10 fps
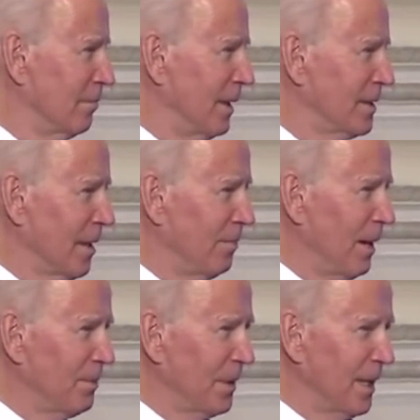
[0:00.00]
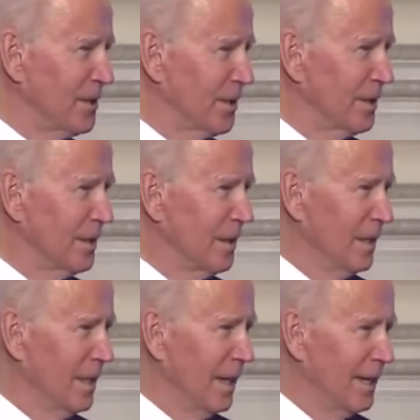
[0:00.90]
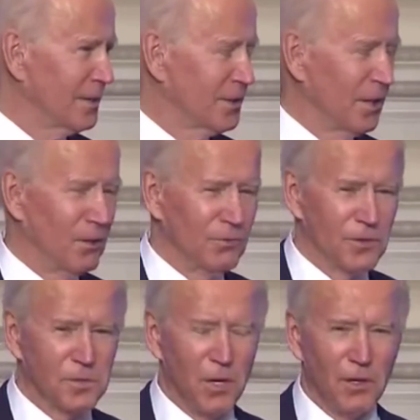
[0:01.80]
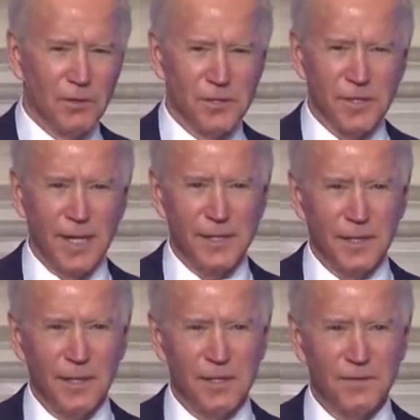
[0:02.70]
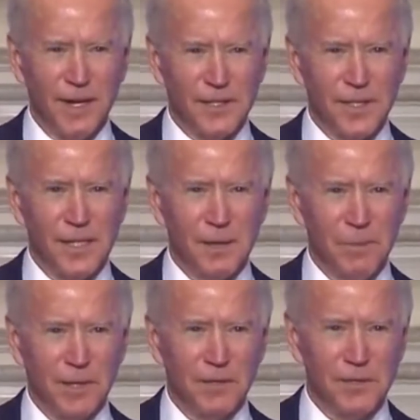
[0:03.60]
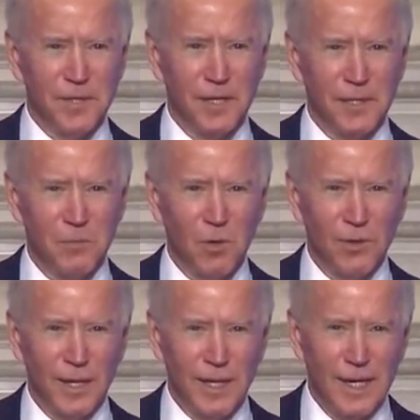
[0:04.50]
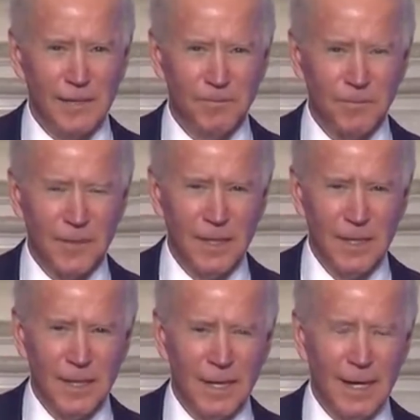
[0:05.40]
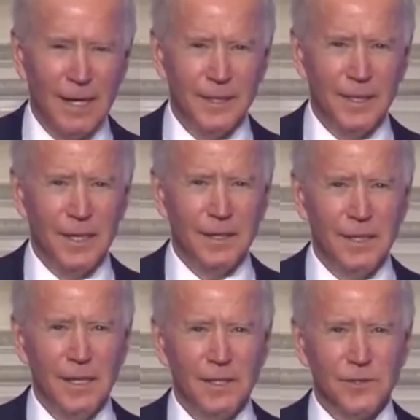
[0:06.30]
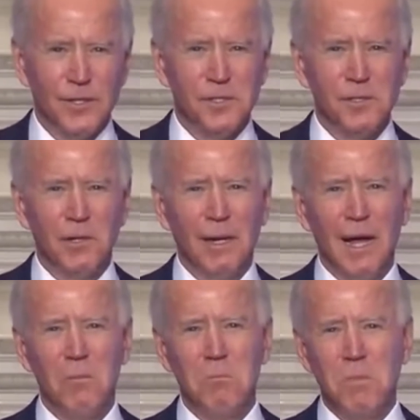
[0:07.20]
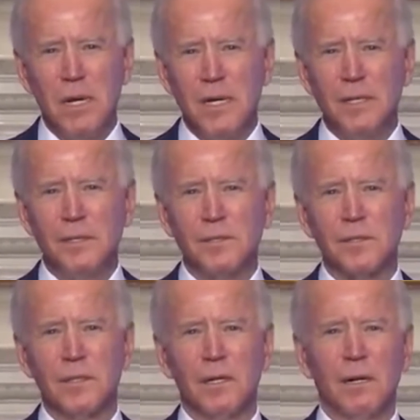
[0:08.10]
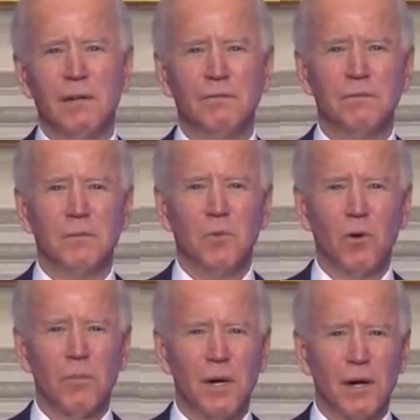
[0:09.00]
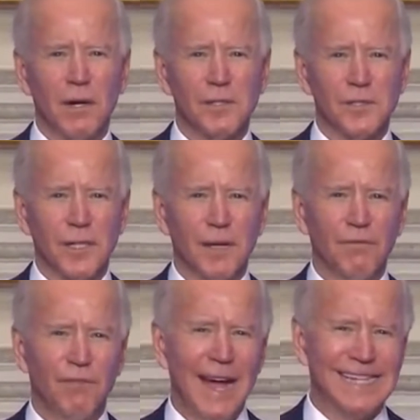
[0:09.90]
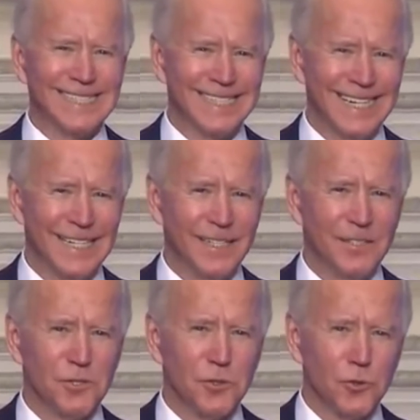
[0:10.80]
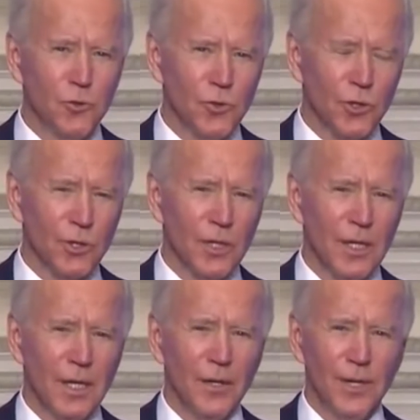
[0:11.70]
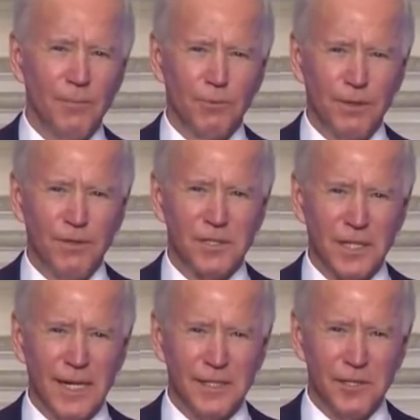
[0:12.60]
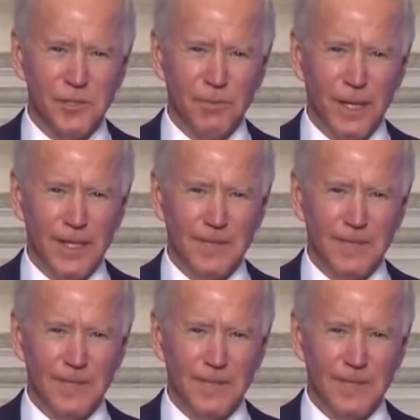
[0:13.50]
based on population. And so the smaller the state, the less vaccine, the bigger the state, the more they get. And so this is going to allow millions of more Americans to get vaccinated sooner than previously anticipated.